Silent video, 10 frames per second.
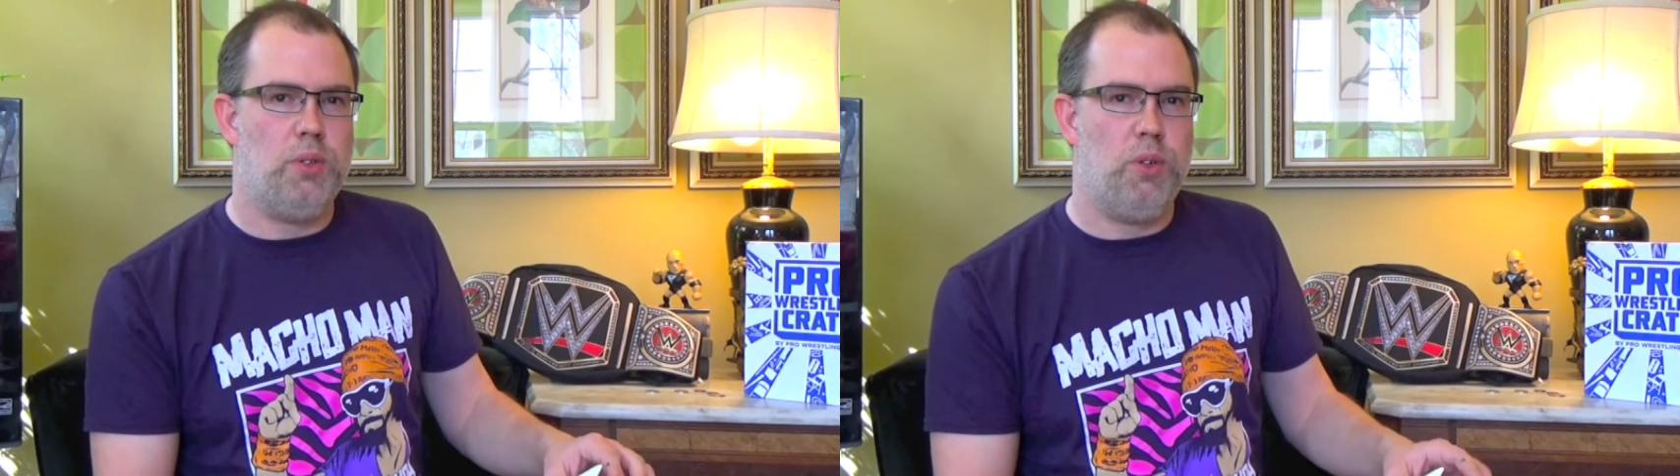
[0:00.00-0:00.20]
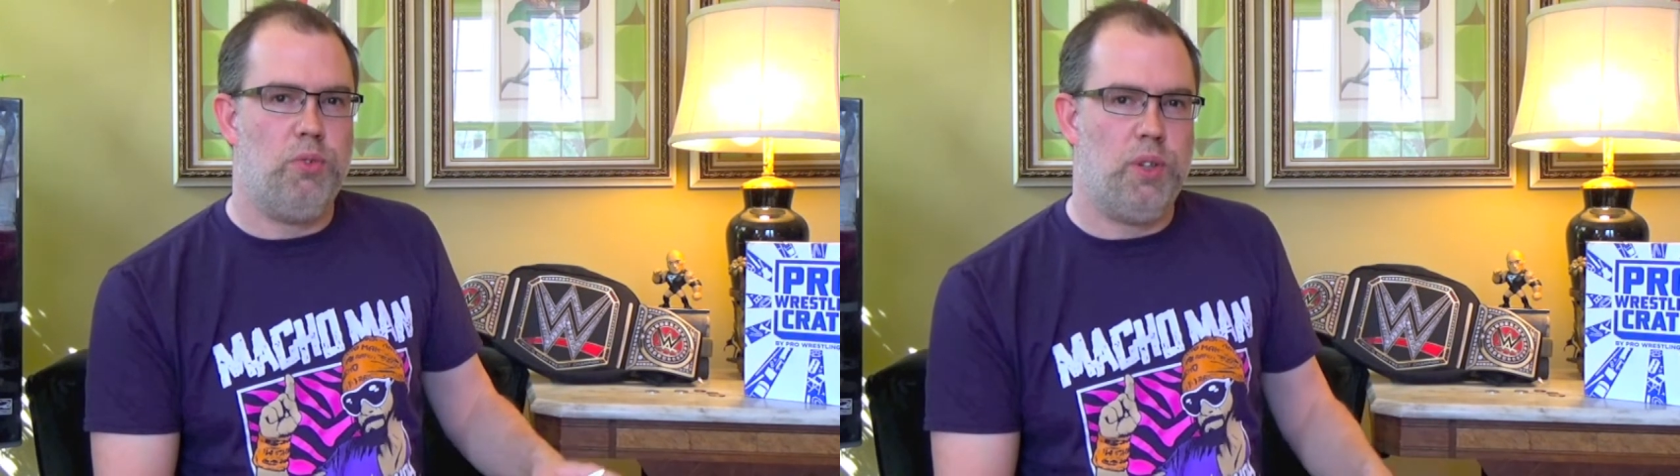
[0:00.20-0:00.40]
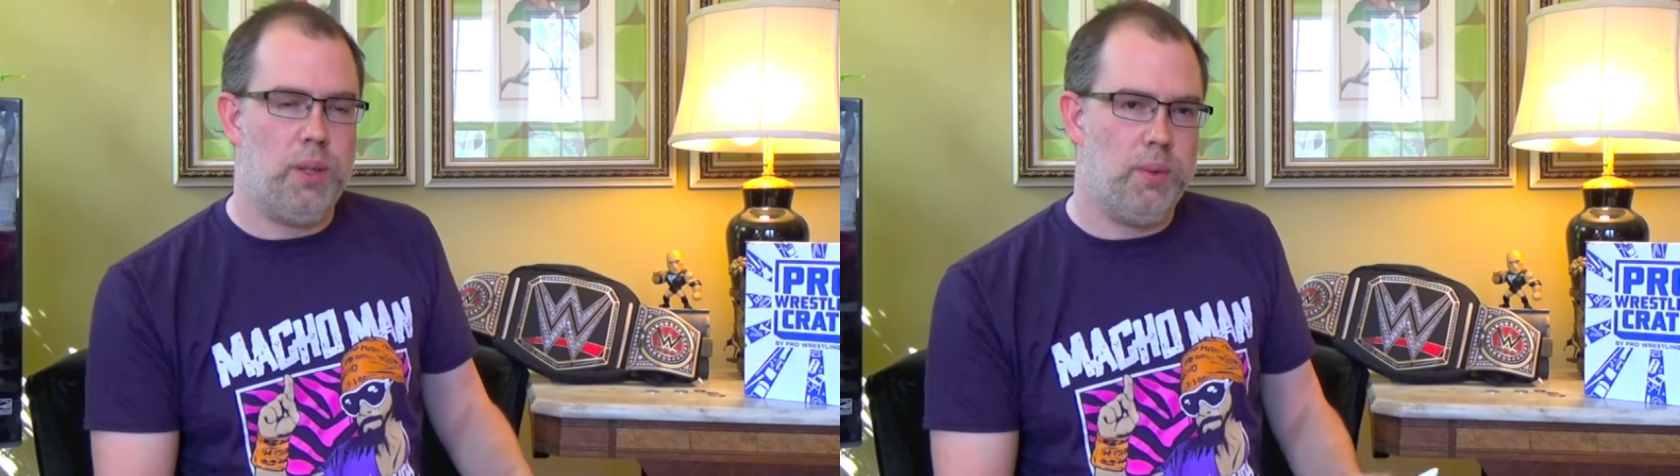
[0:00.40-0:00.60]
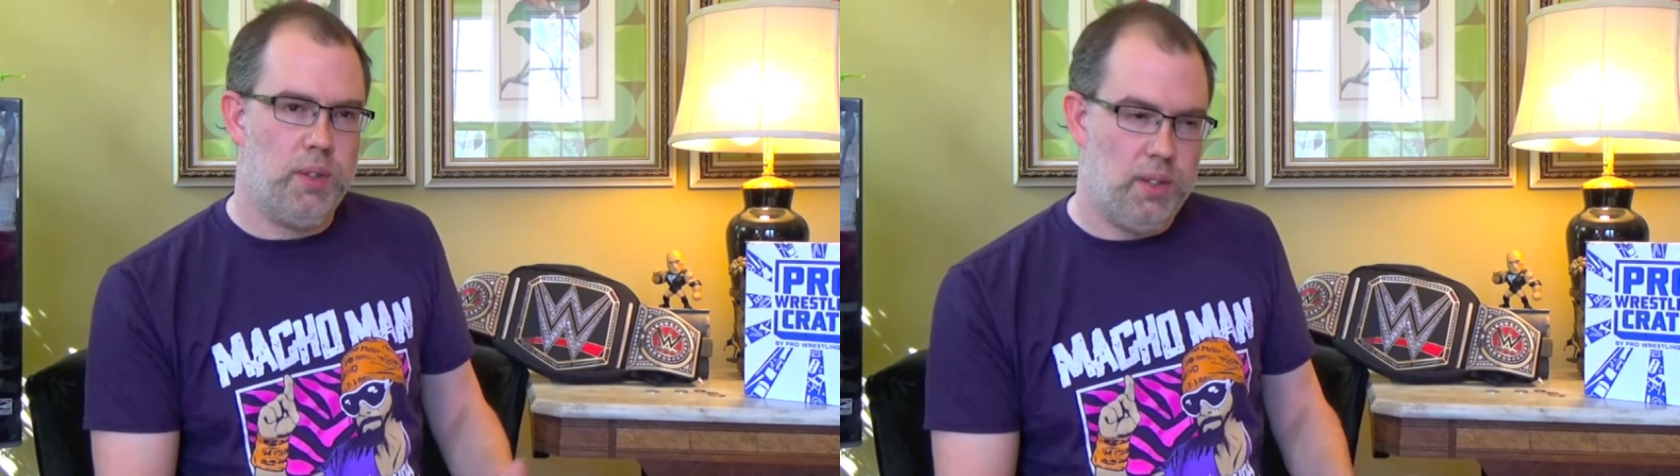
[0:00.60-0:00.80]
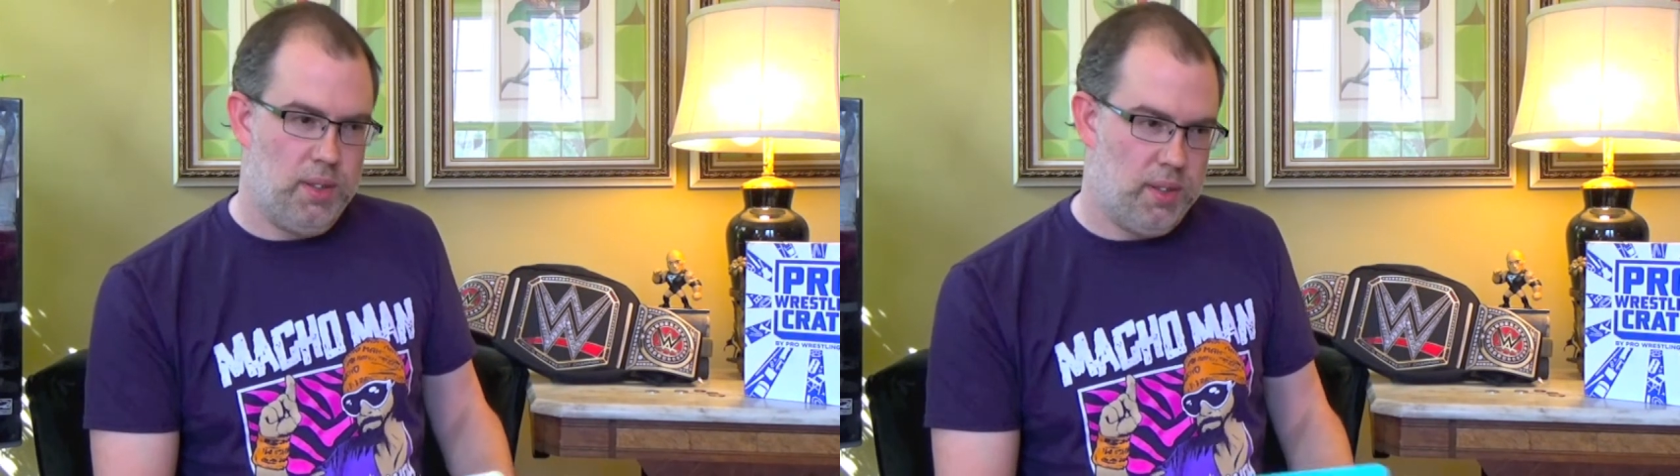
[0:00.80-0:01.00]
trophy.
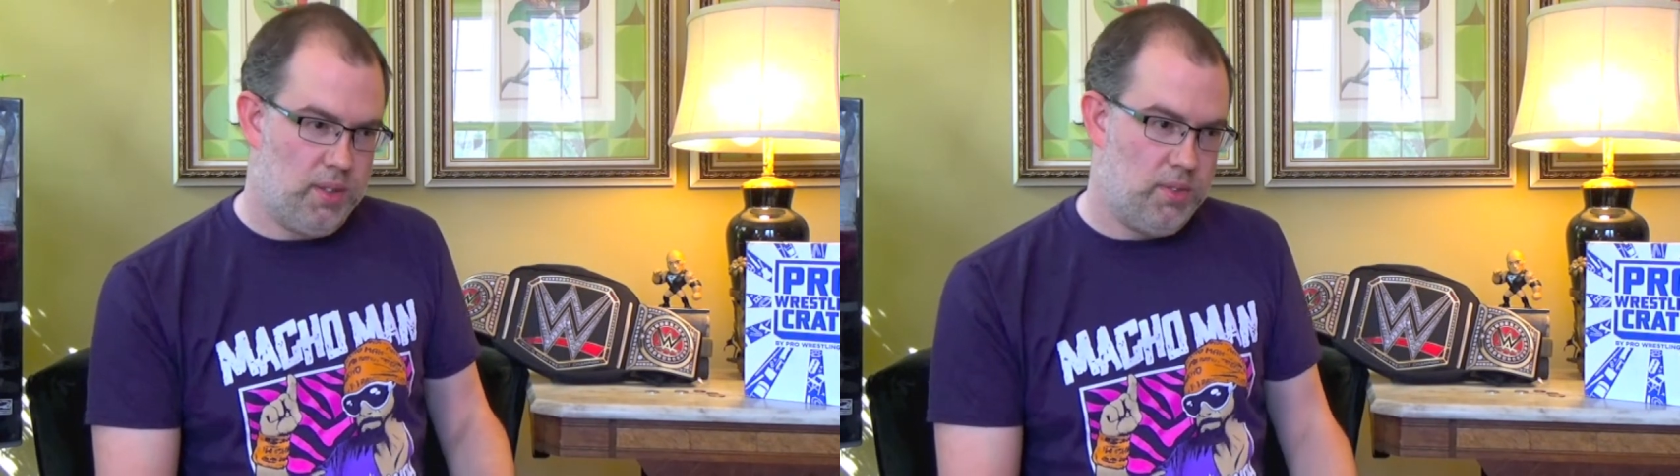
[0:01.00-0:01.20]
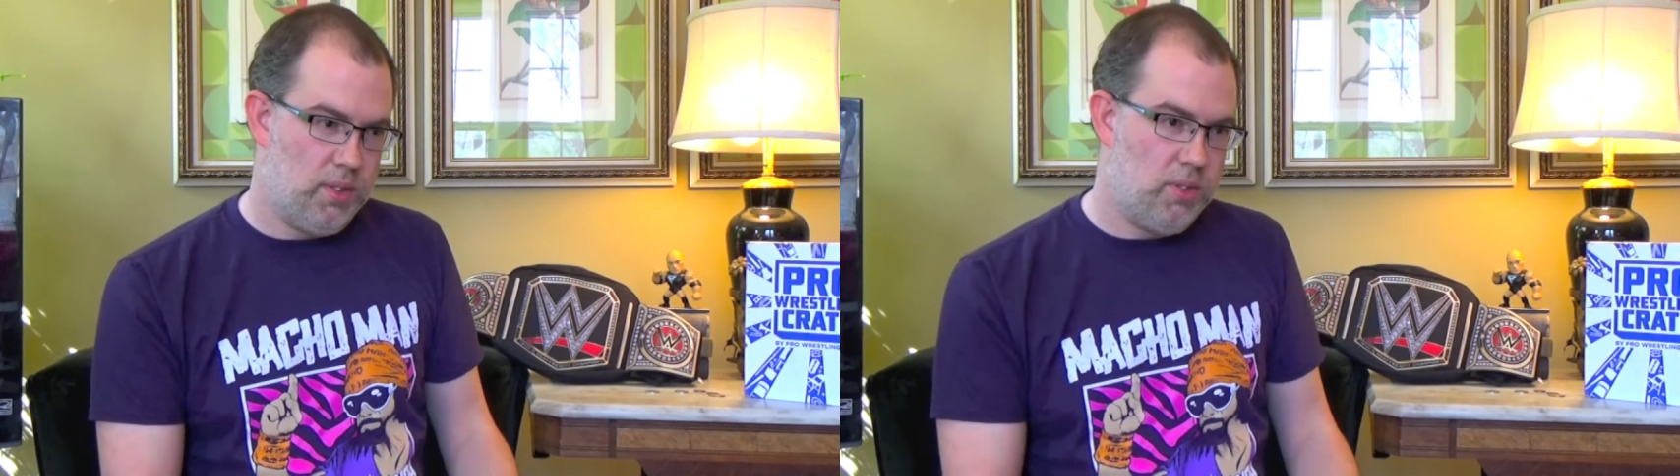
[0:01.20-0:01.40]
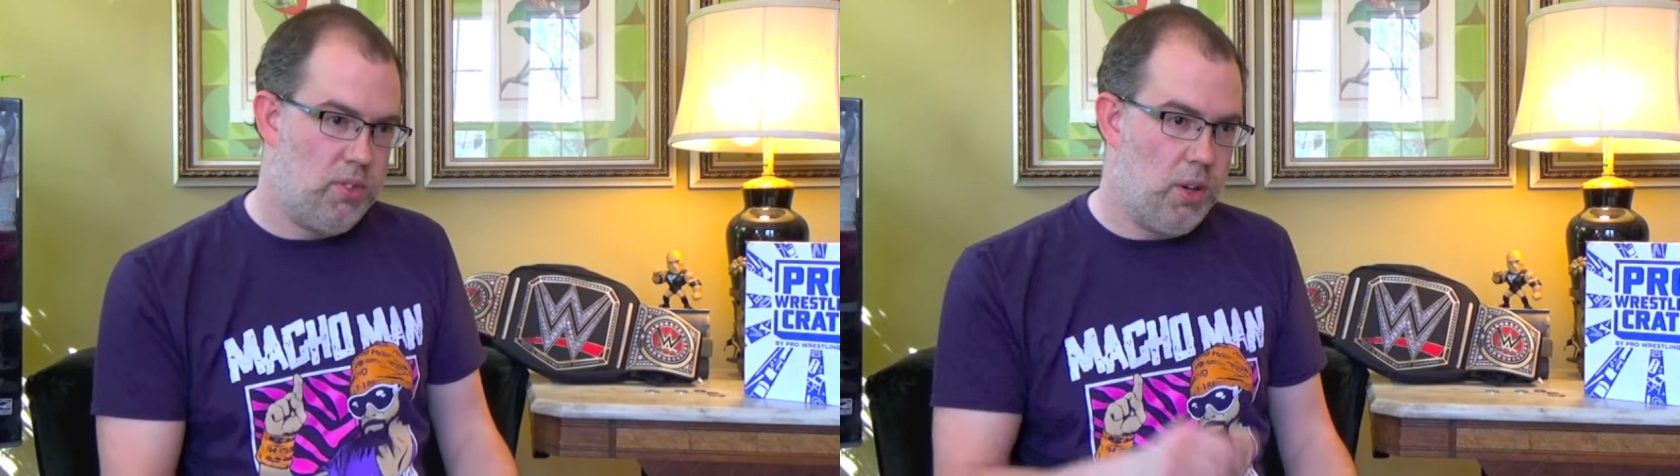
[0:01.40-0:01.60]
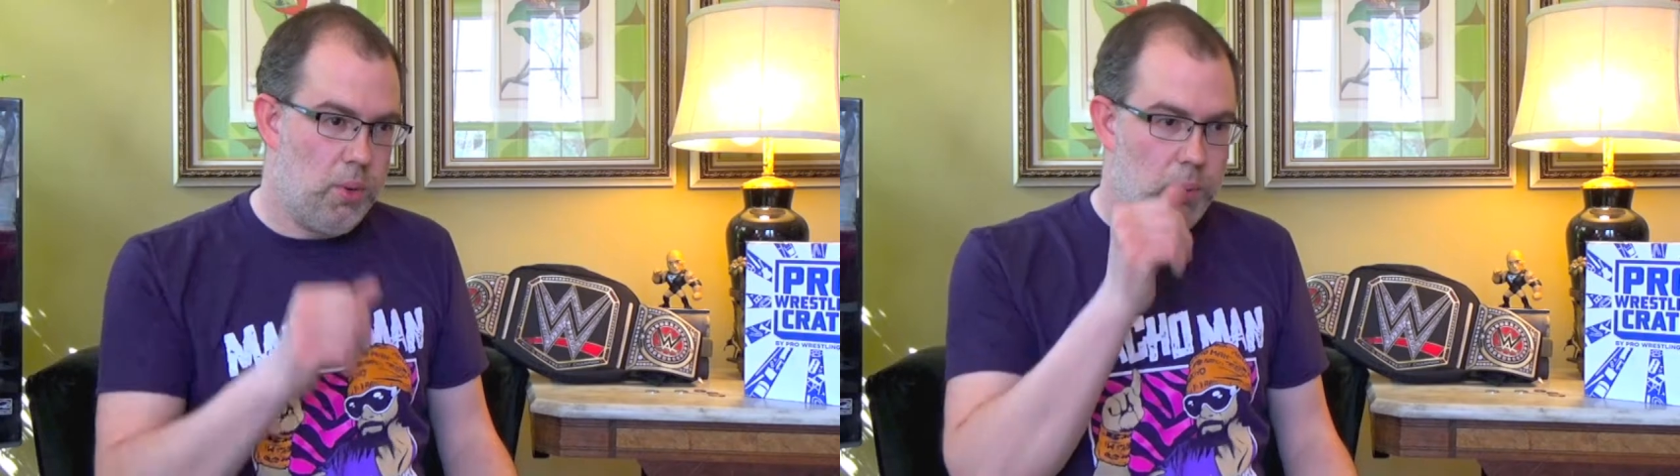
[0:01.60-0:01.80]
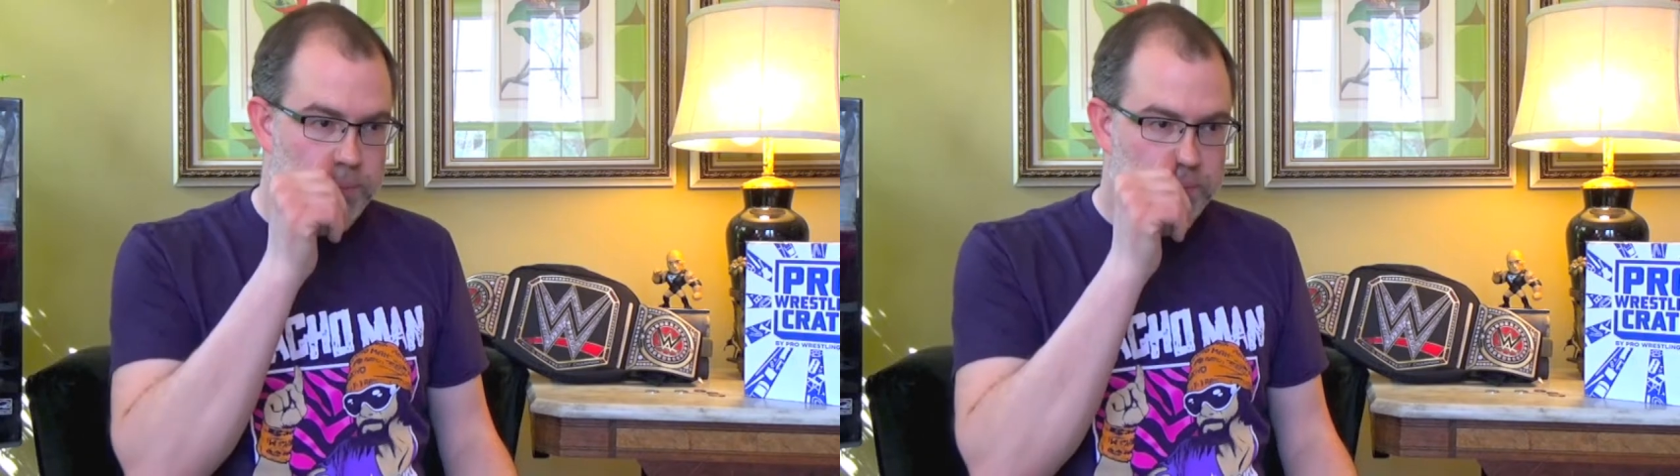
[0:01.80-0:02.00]

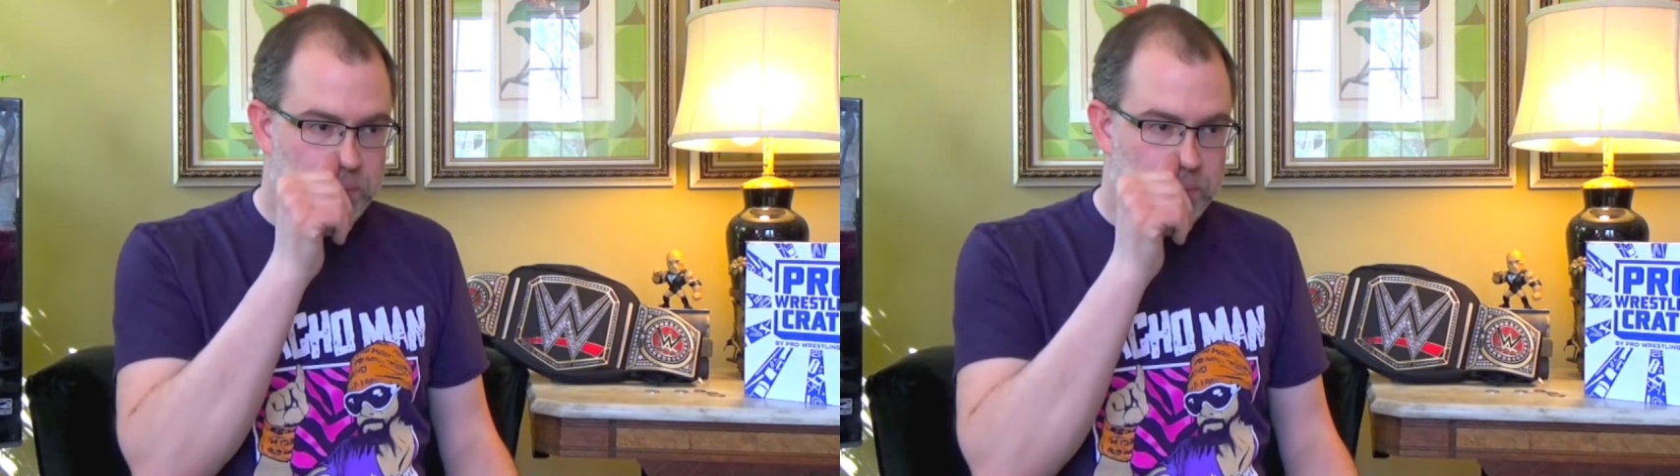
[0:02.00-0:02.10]
So